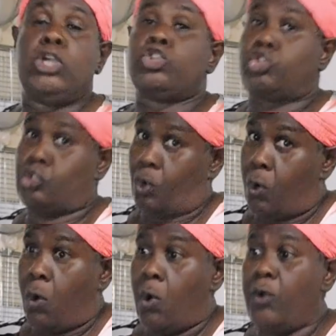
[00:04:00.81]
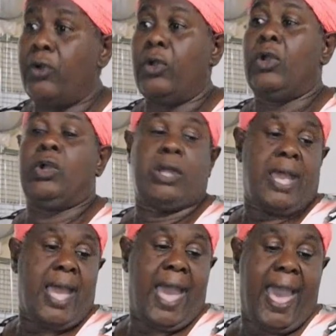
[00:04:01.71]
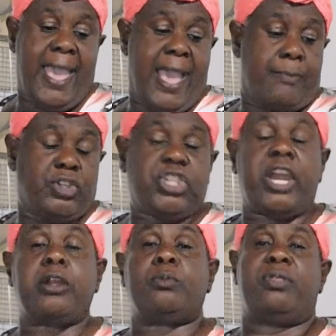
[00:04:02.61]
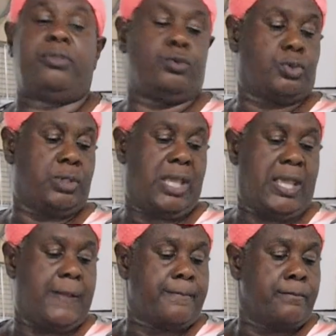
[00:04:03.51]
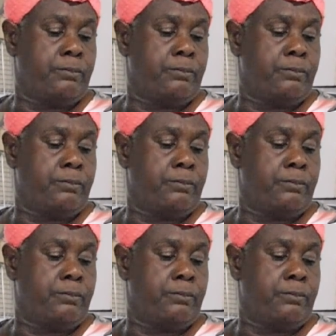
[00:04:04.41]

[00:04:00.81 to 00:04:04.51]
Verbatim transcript: So, I am sharing with you today